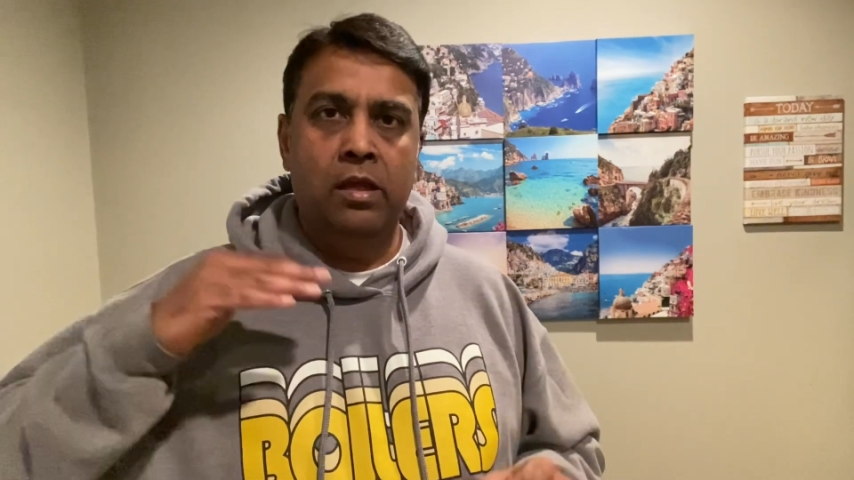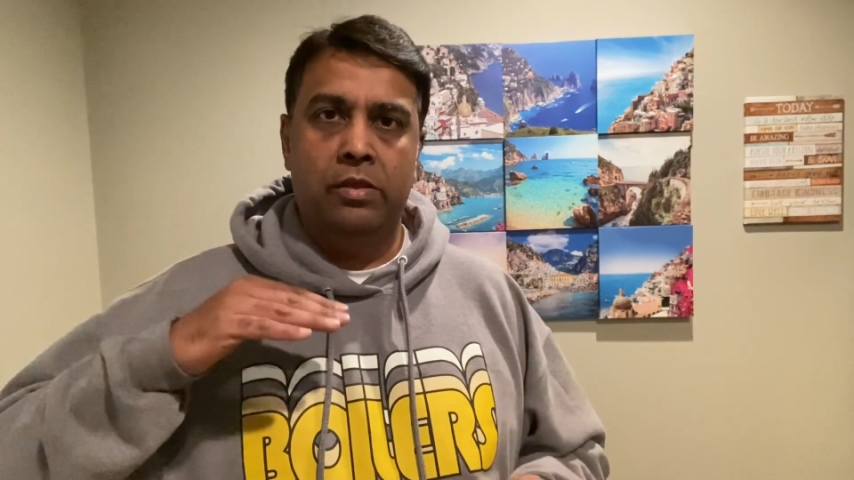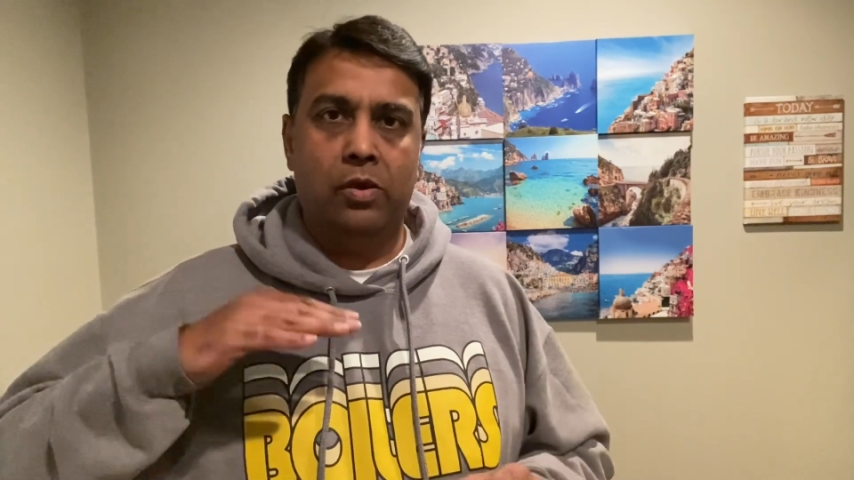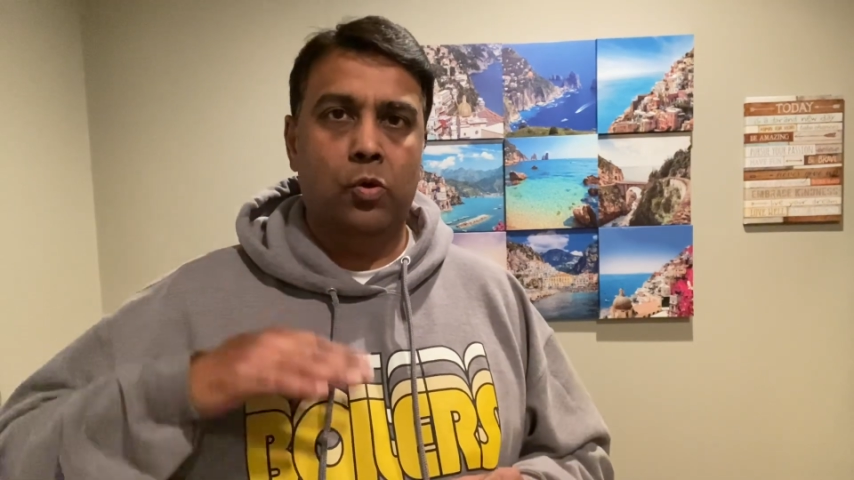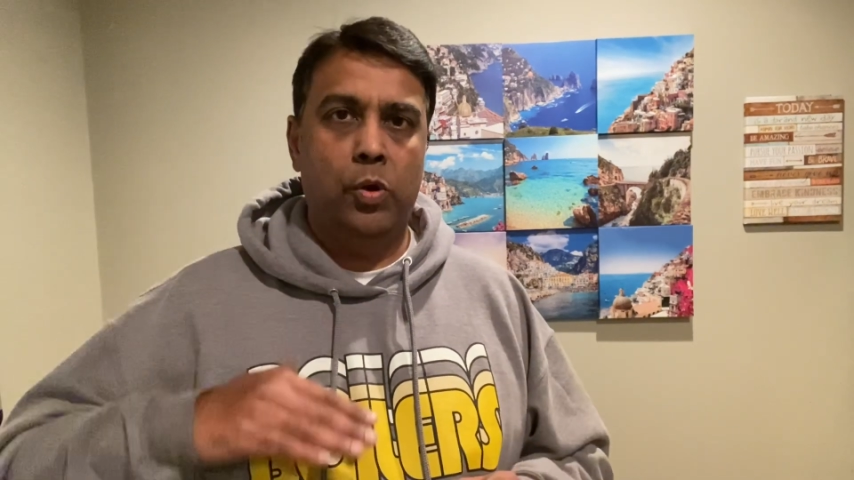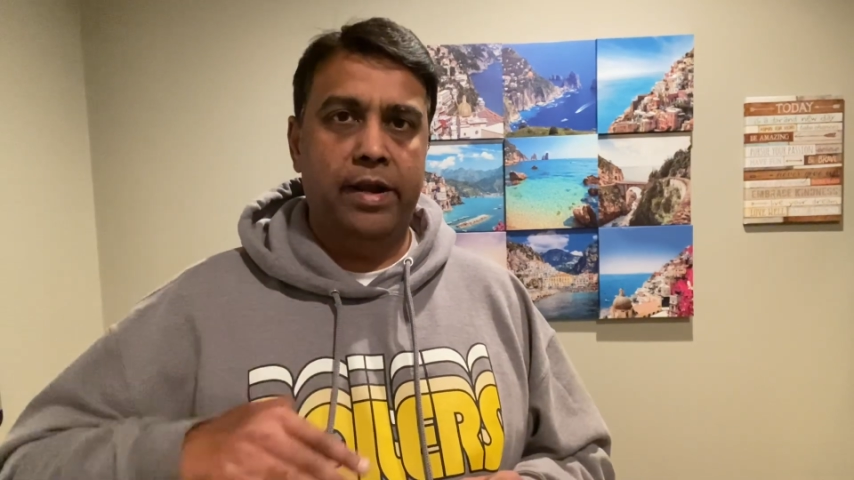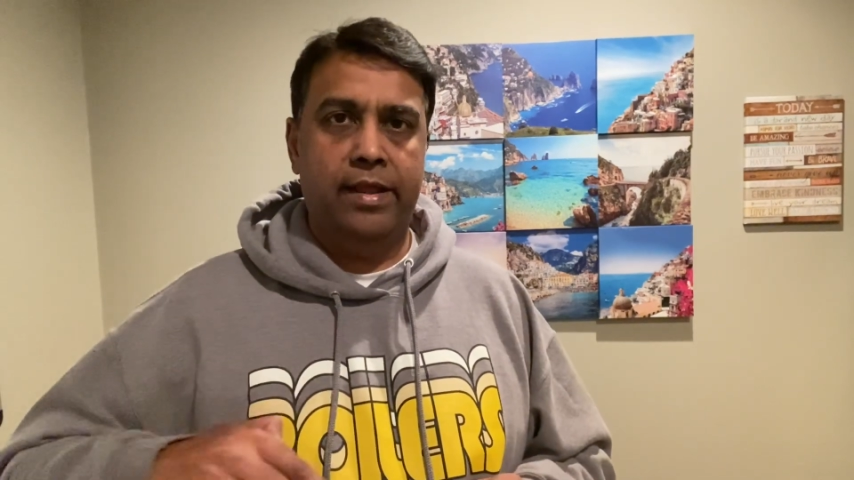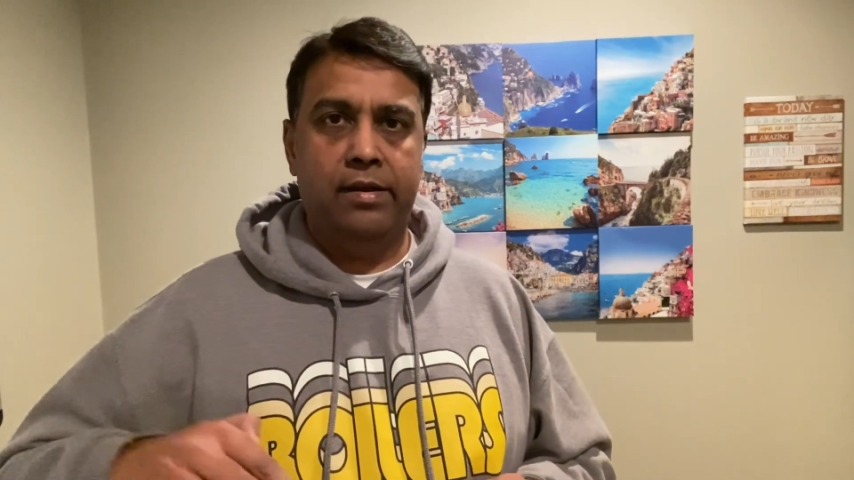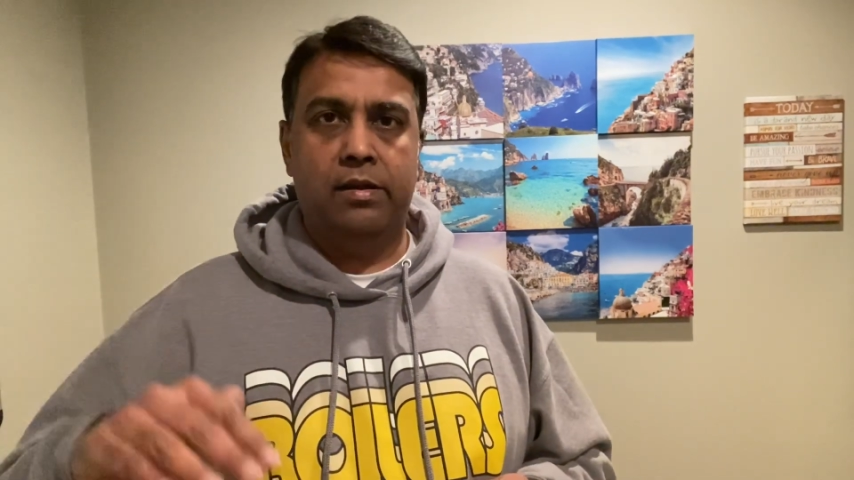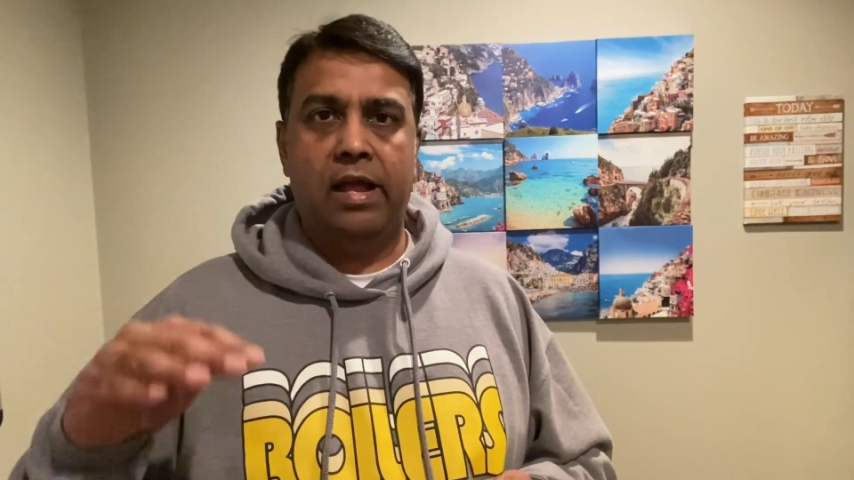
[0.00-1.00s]
you go ahead
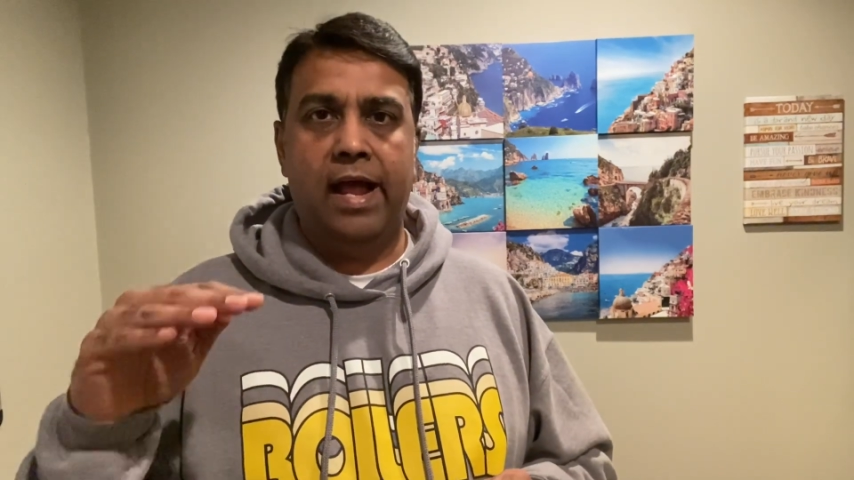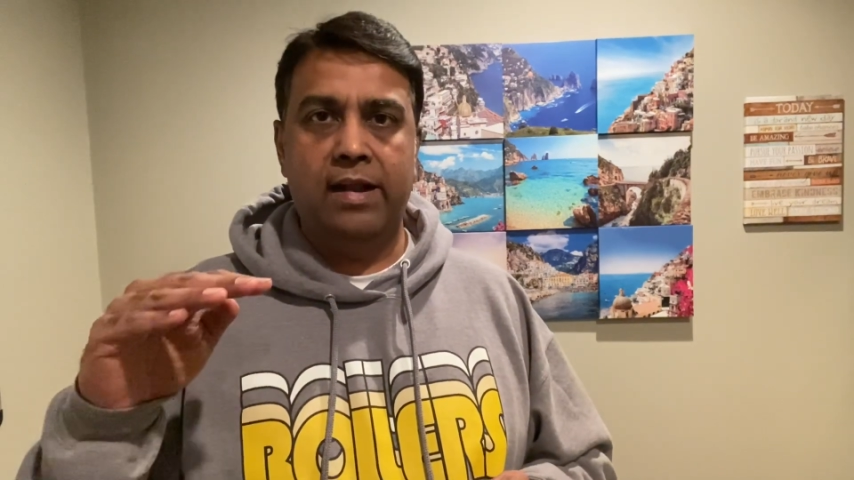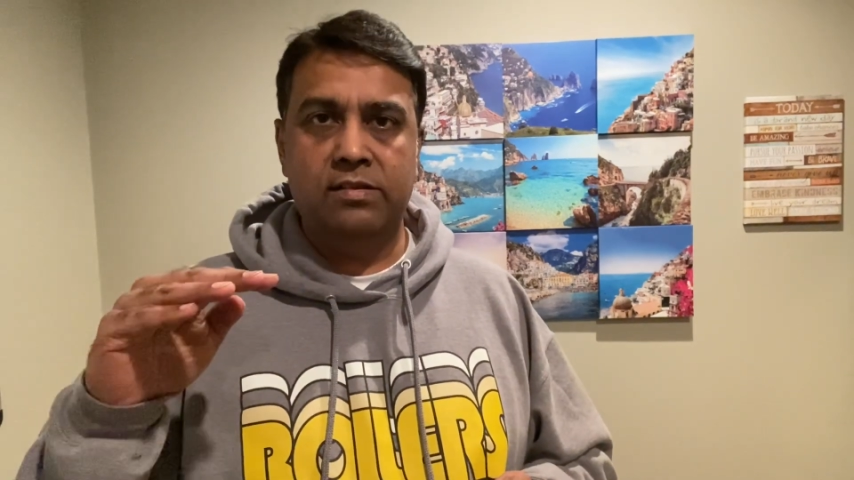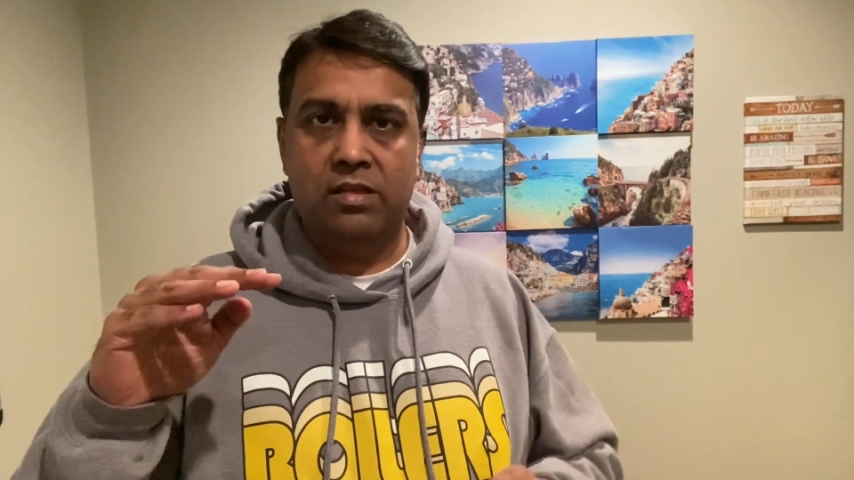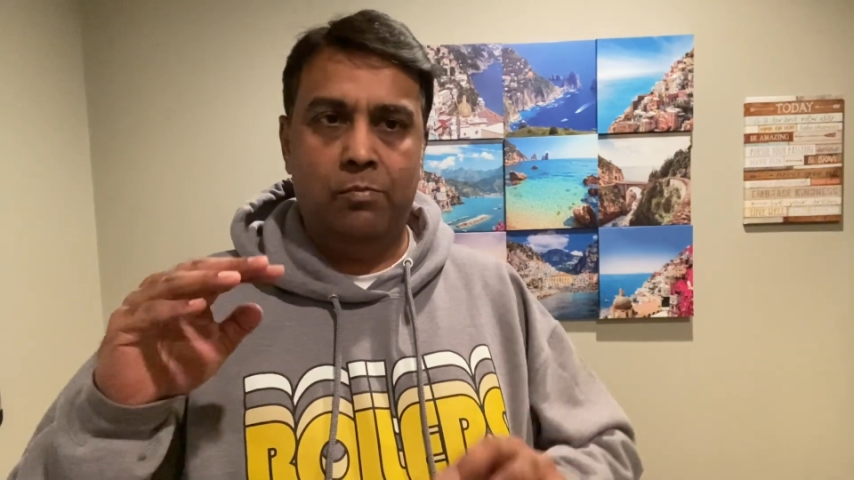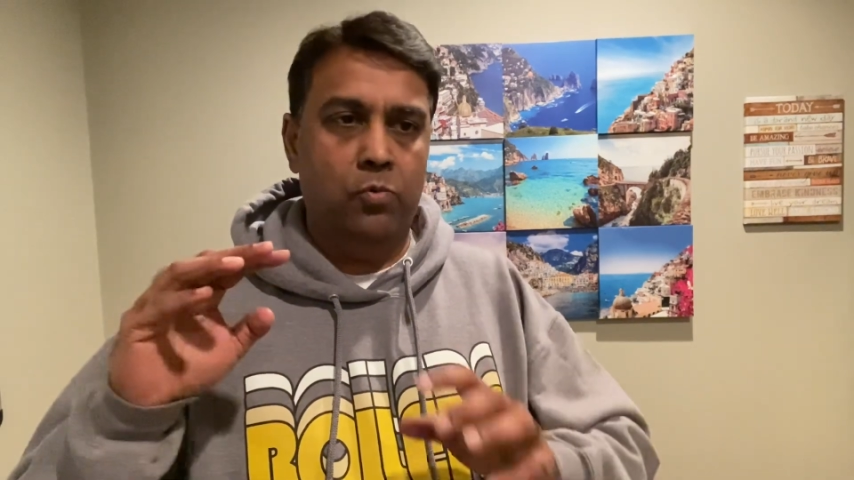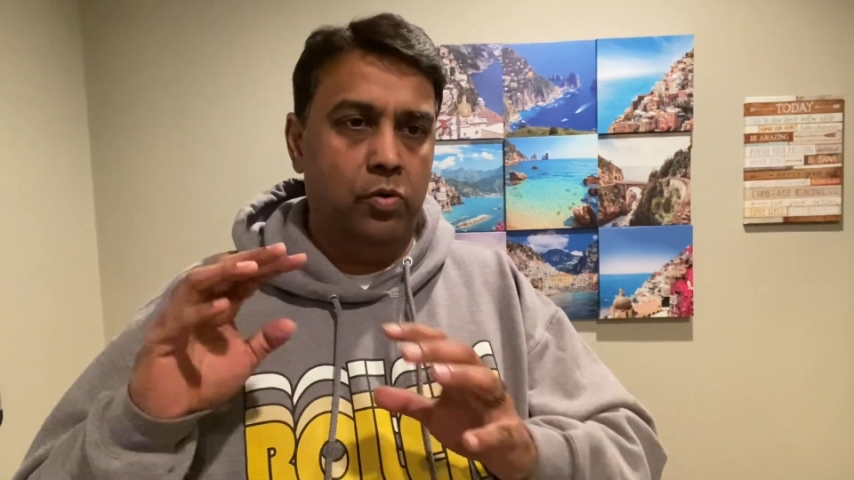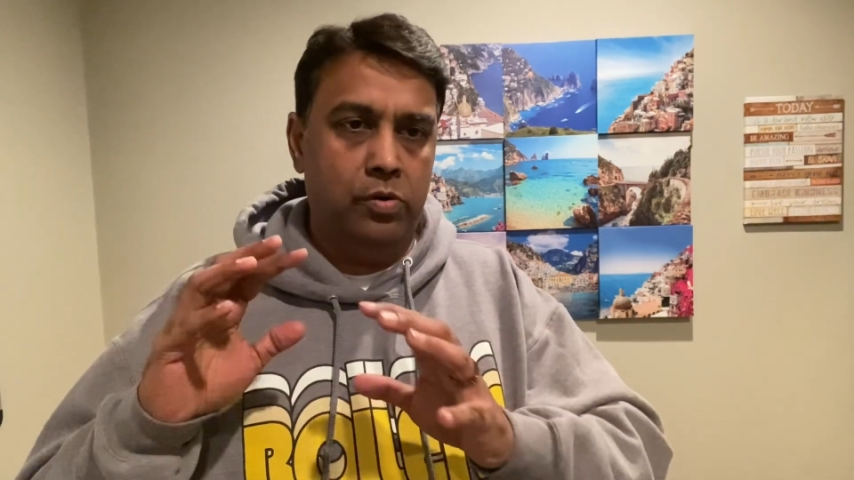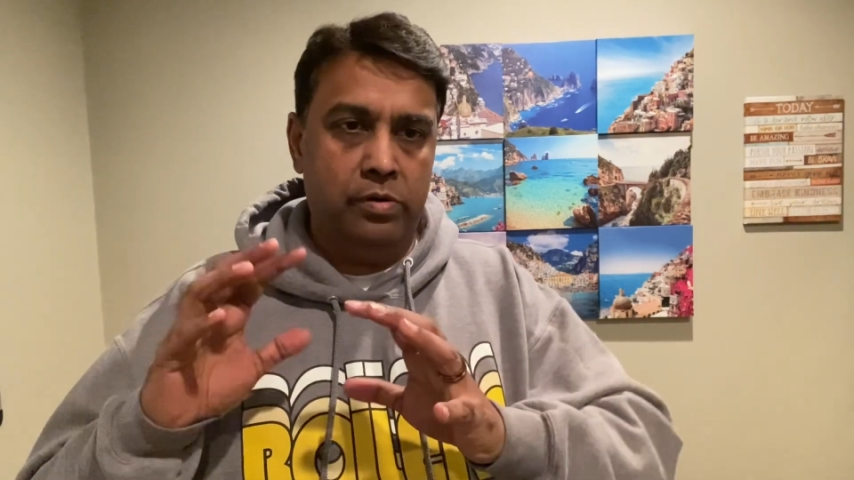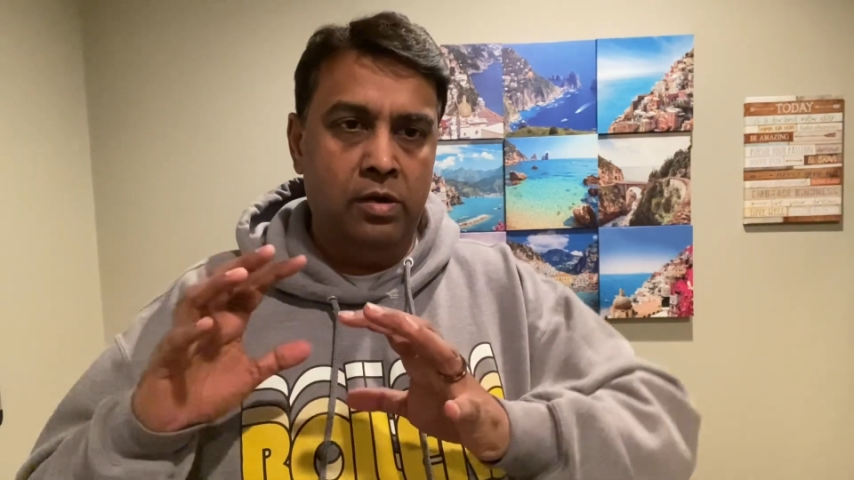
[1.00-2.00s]
and add some
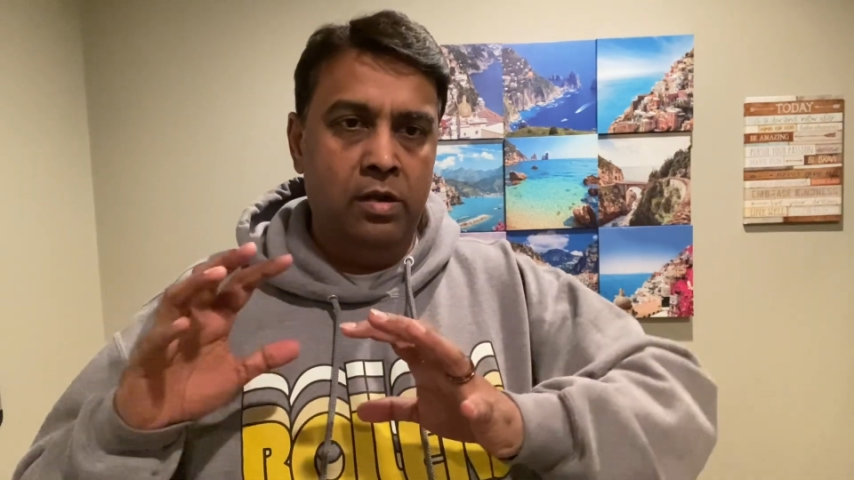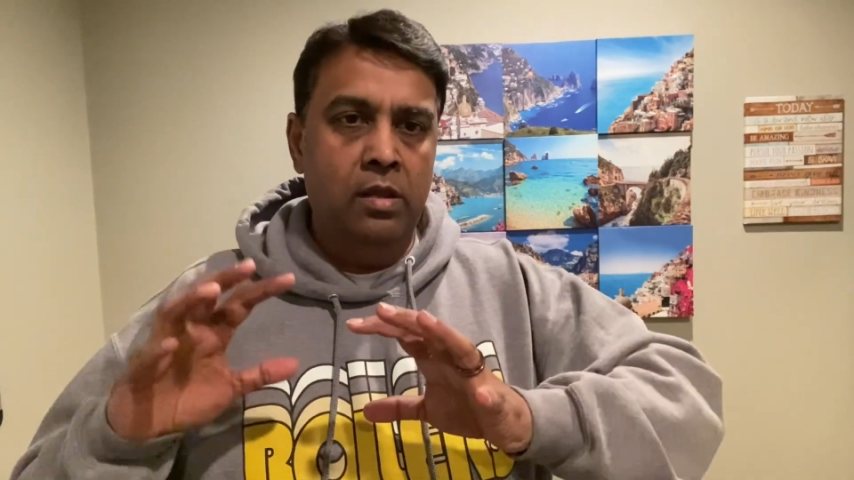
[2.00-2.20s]
more